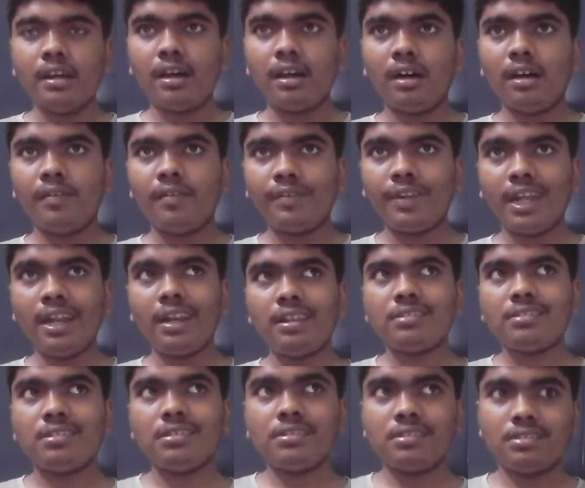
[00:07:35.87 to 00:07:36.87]
free
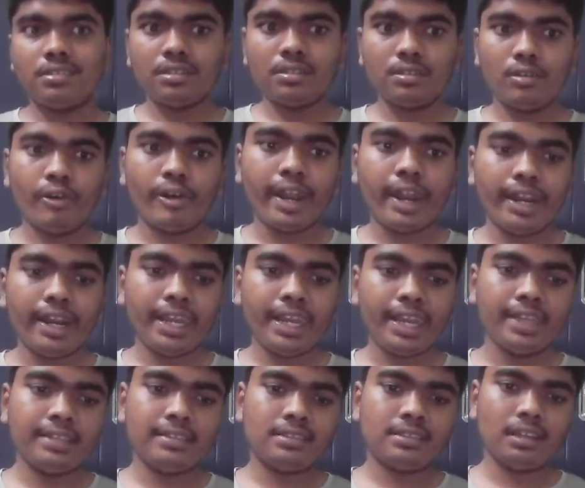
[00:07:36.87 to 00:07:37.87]
list is just locating
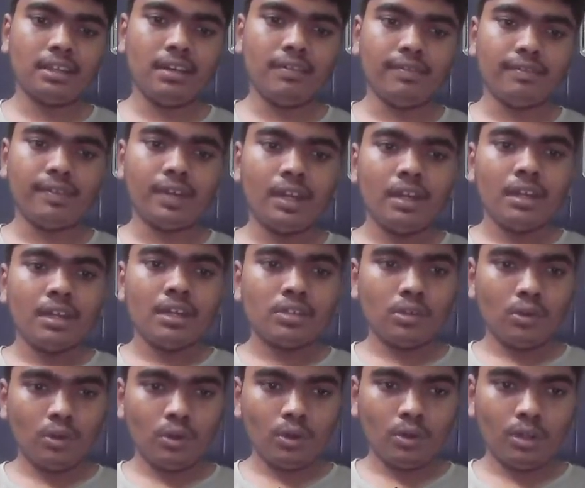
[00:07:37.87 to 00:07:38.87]
itself.
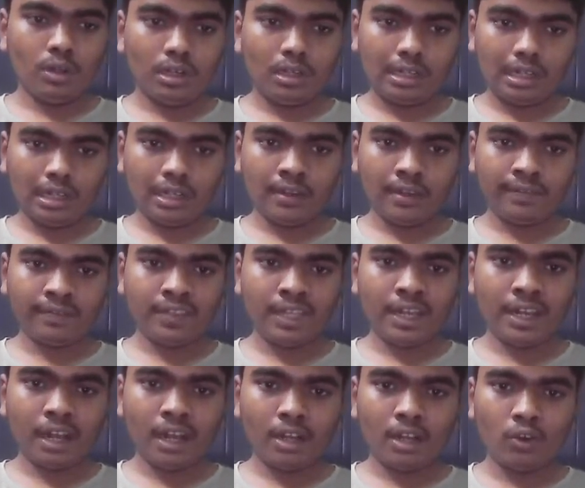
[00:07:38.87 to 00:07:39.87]
So if
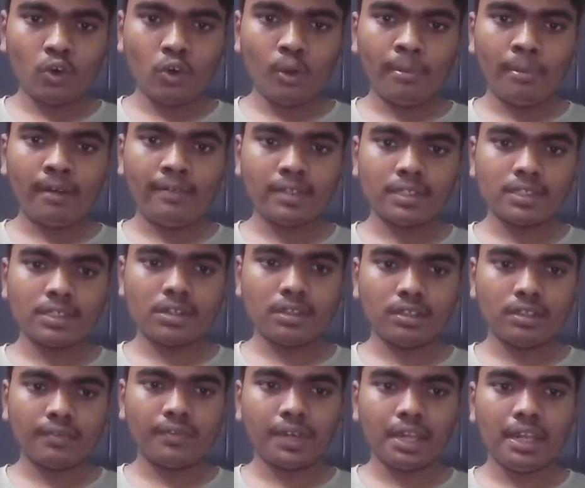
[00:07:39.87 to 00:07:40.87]
there are no buffers on
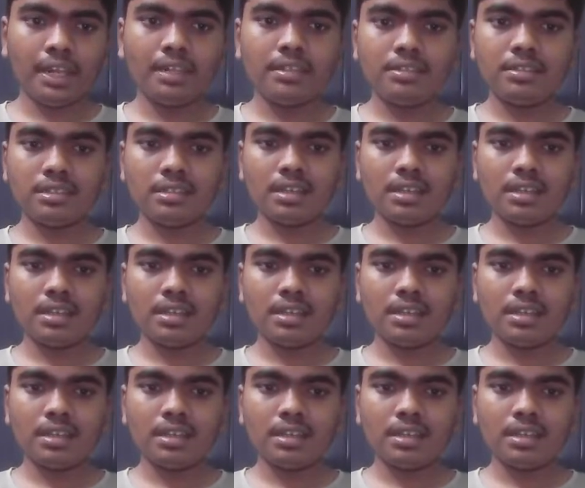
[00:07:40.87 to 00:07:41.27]
the free list,